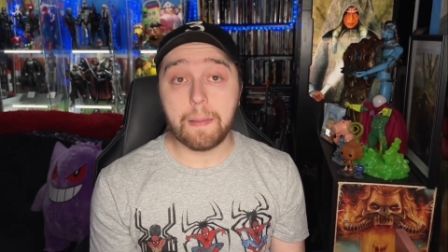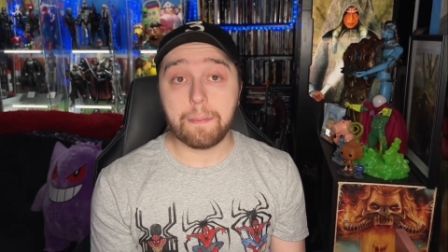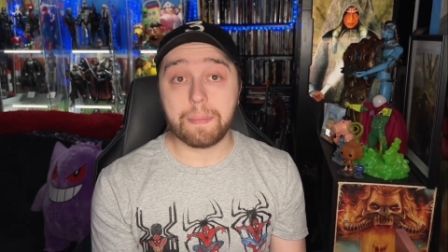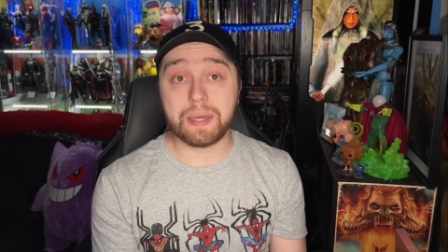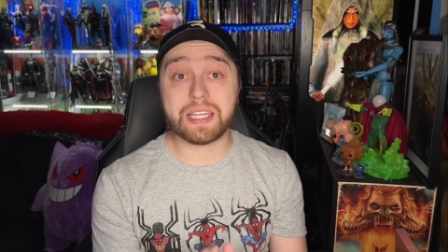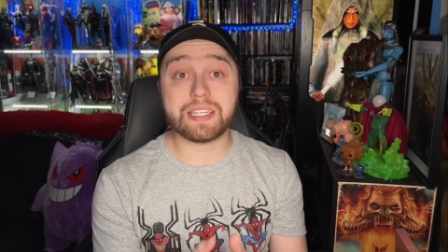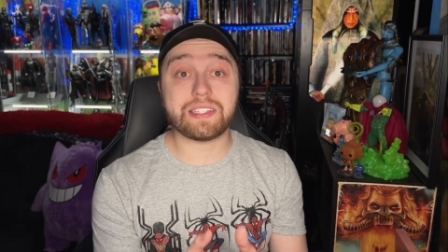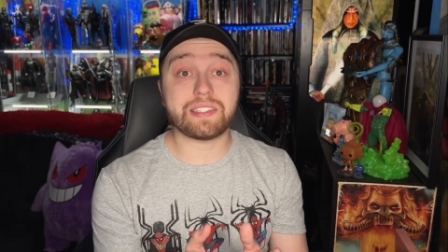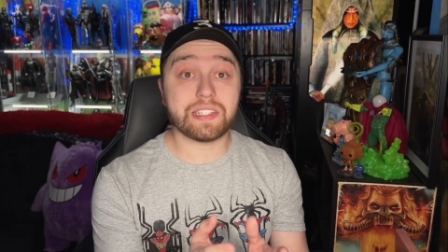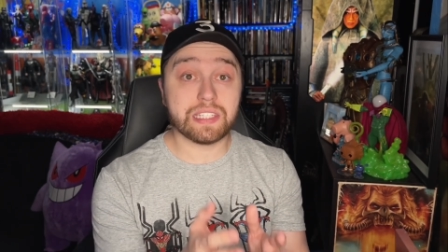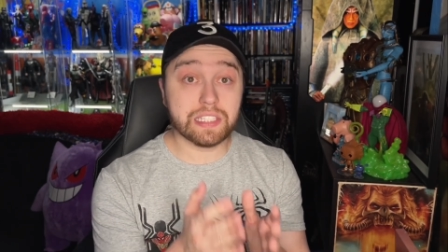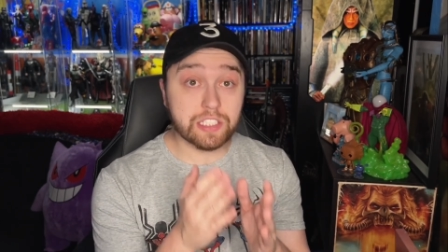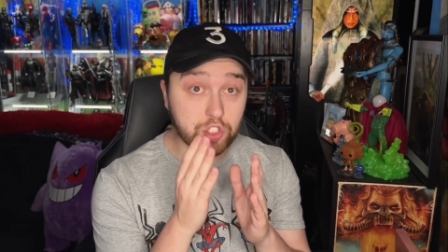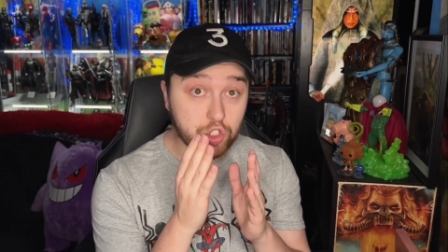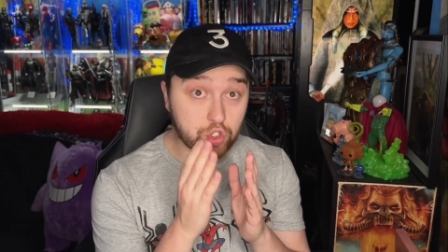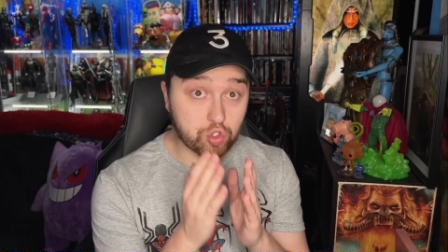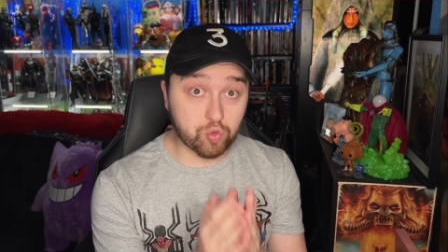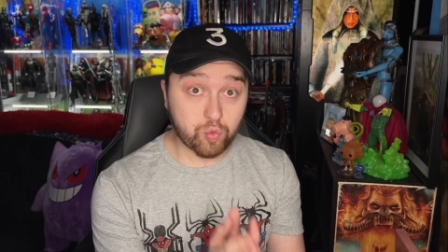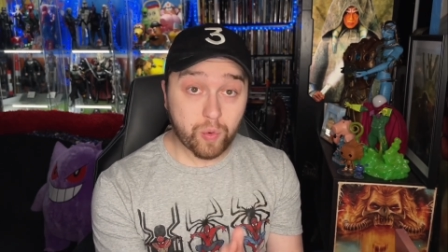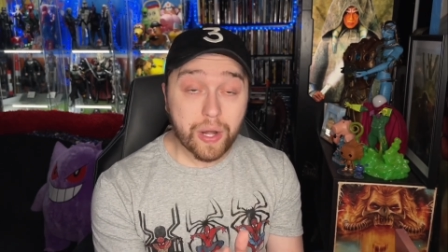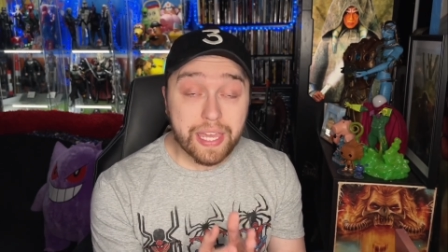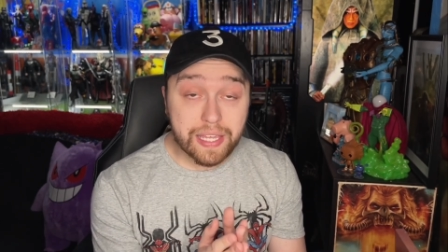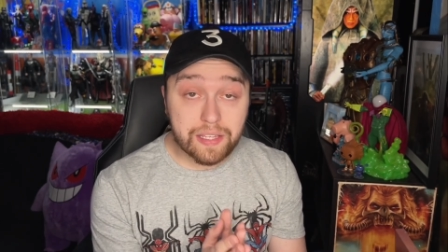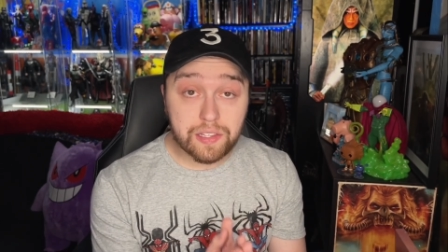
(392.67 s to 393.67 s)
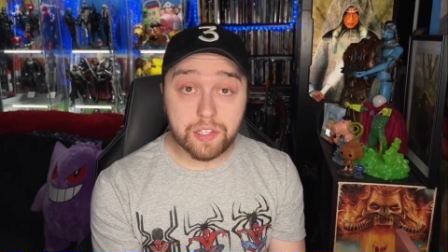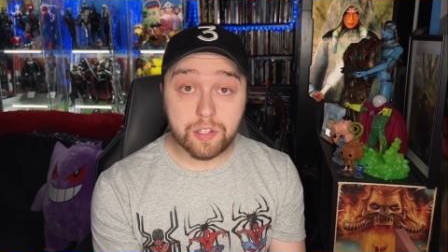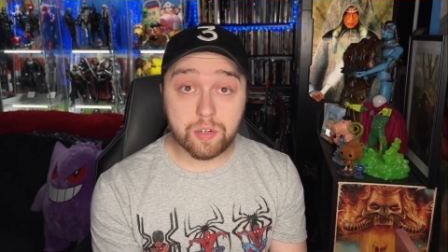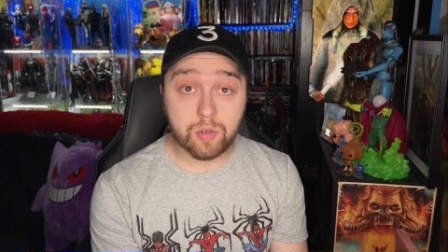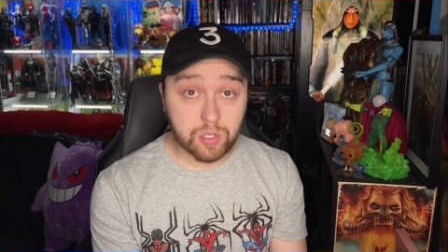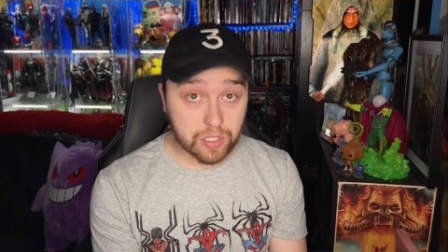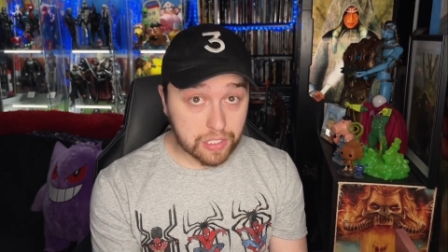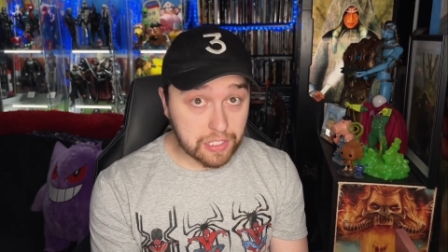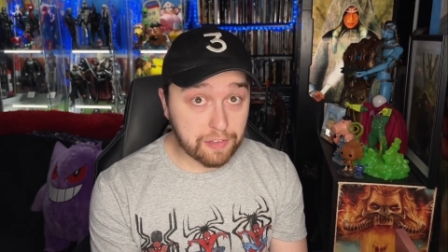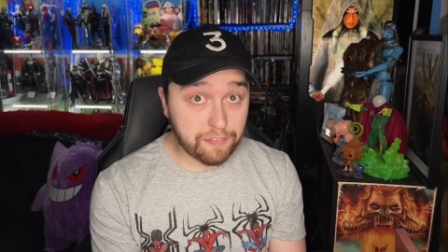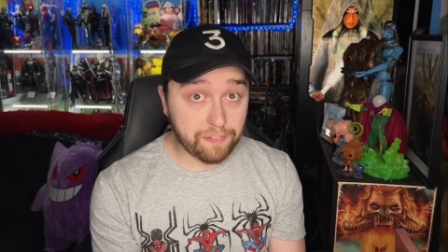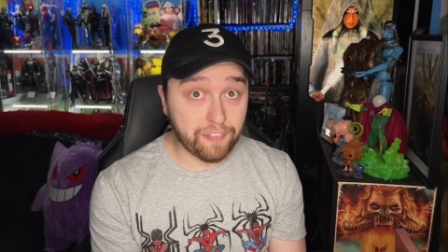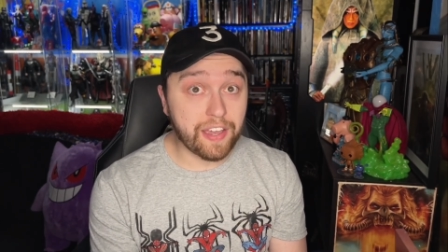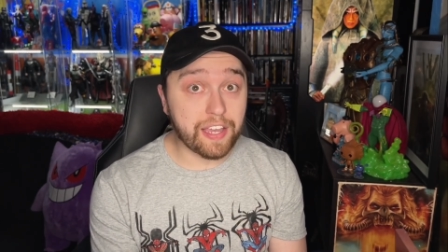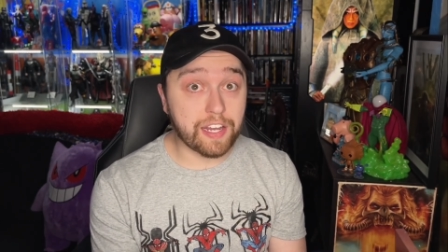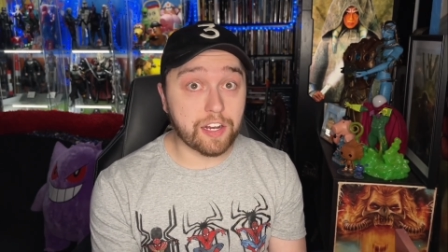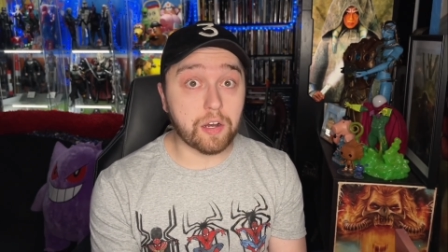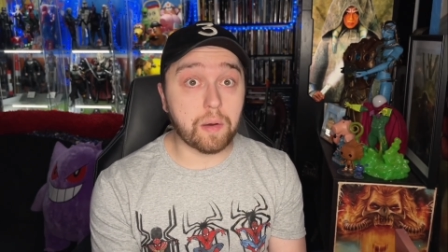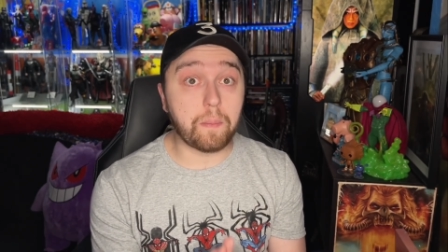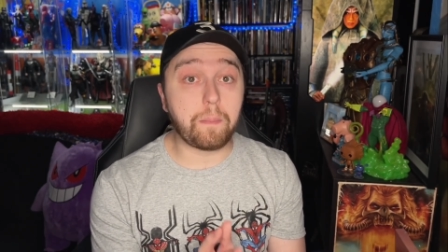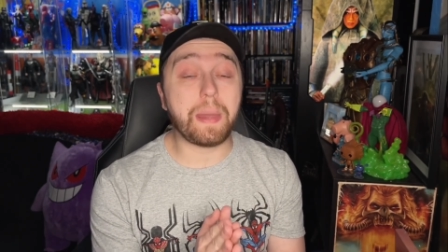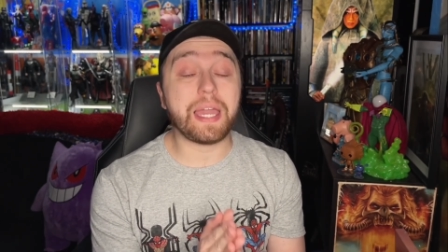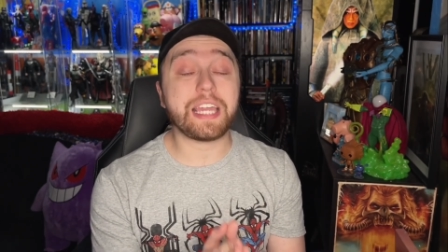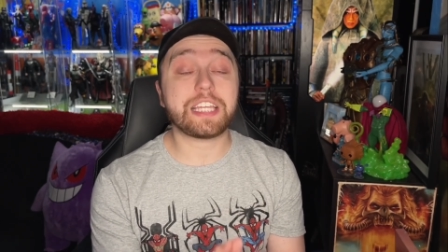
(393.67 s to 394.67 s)
because this great little
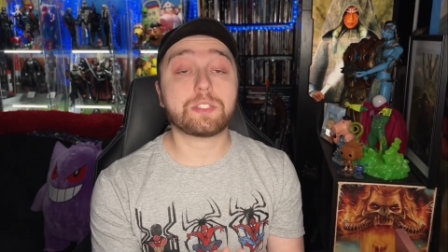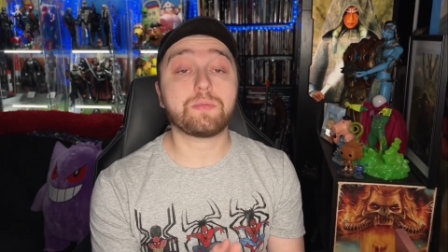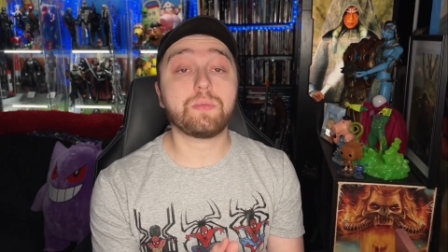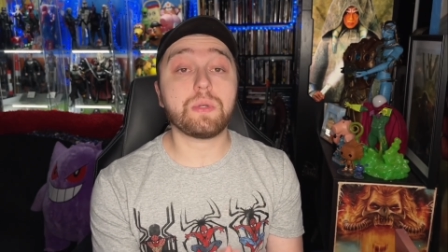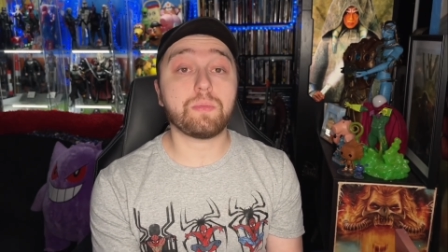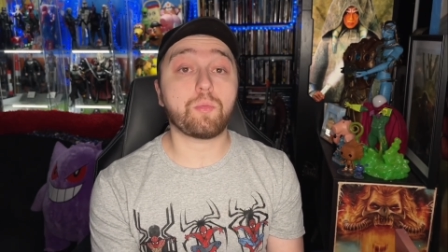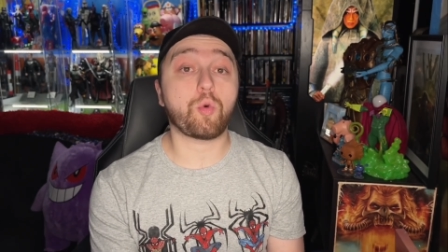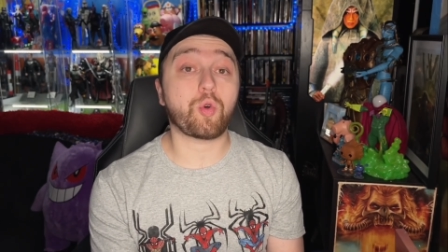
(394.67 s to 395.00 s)
cliffhanger makes me